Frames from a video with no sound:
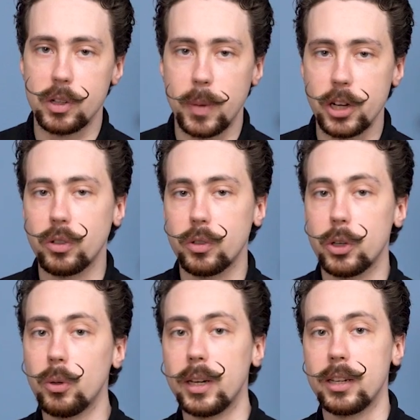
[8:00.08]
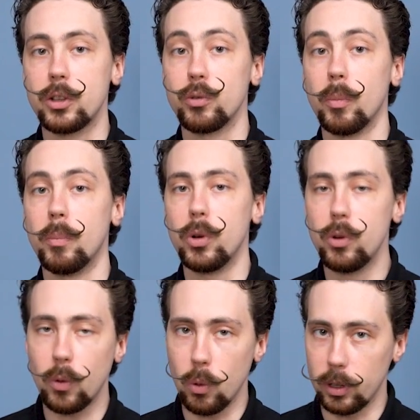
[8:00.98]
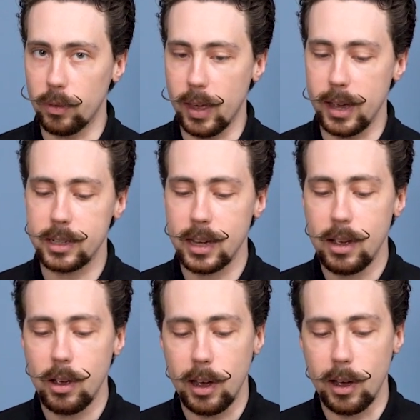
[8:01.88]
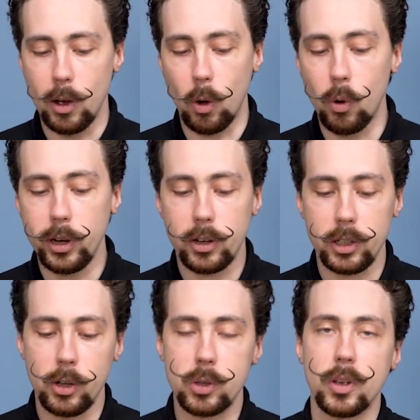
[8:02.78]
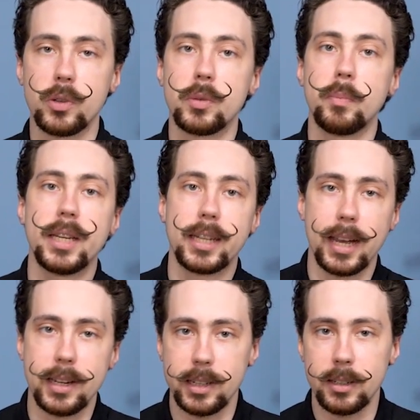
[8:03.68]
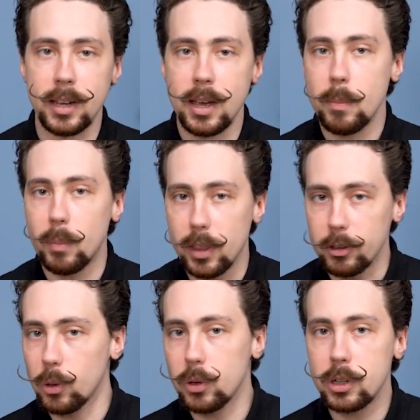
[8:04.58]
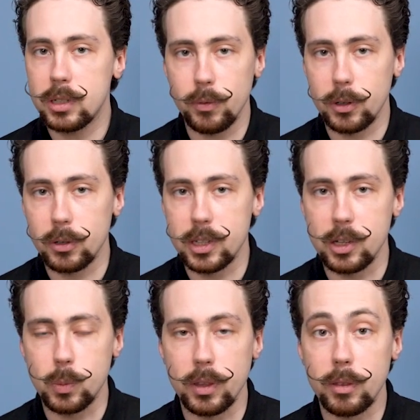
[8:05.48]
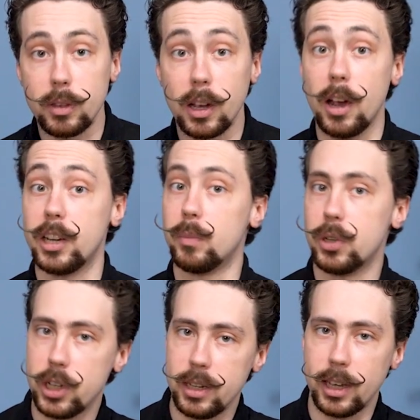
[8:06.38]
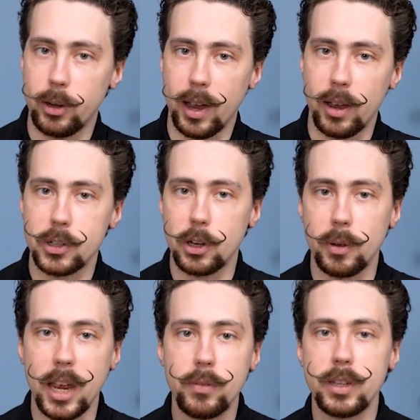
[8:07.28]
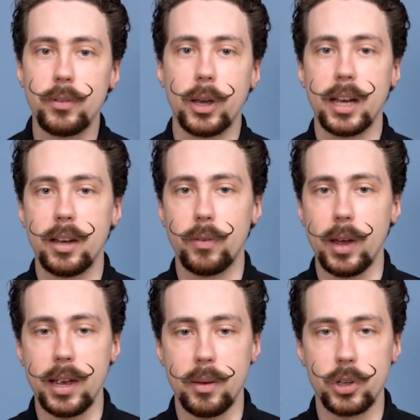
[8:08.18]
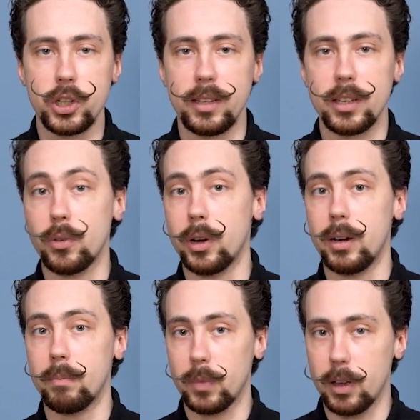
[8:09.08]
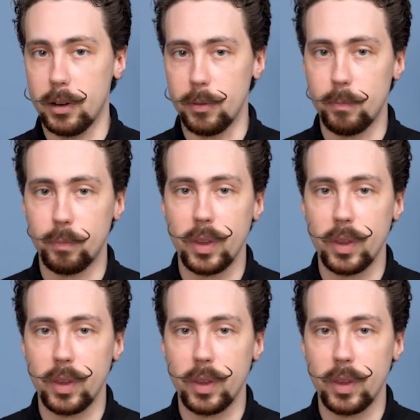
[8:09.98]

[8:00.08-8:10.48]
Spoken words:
special tooling to remove all of that, or you can use ones which mitigate it. But there are also difficulties with the kind of machine that you have. So even if you have a machine that's very kind of